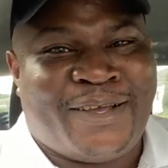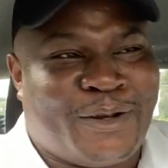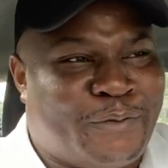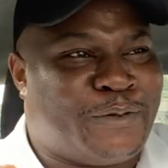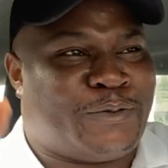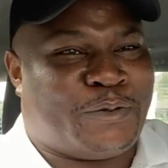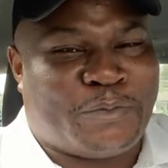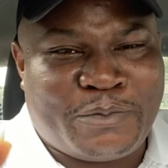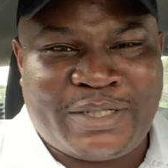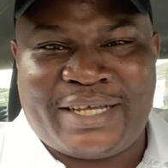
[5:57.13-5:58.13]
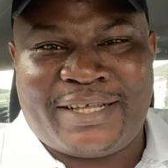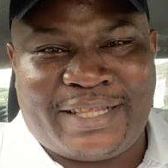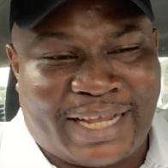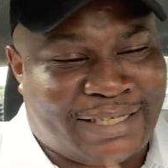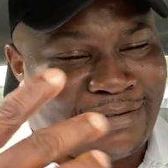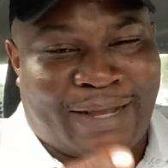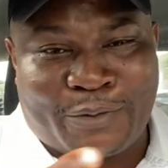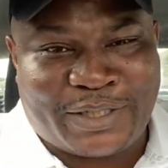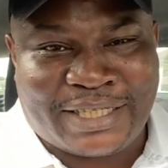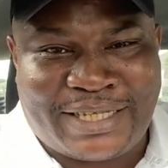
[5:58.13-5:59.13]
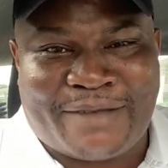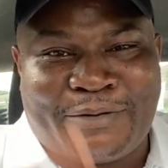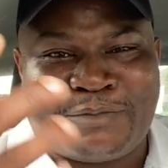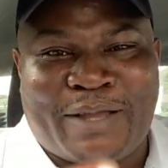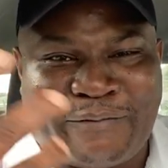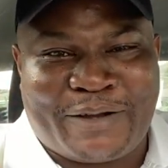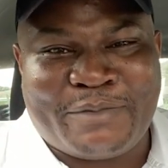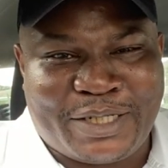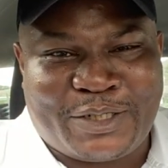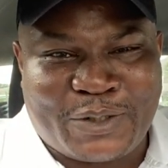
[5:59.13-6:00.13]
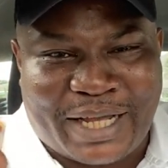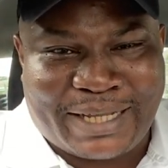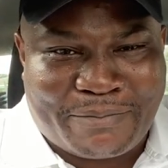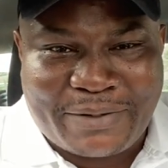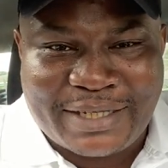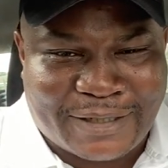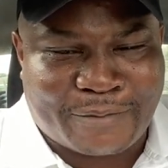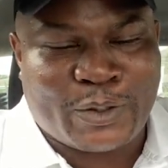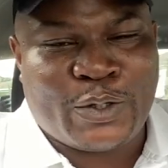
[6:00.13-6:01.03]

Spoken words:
all of us were I wasn't there, but my family sure had a prison.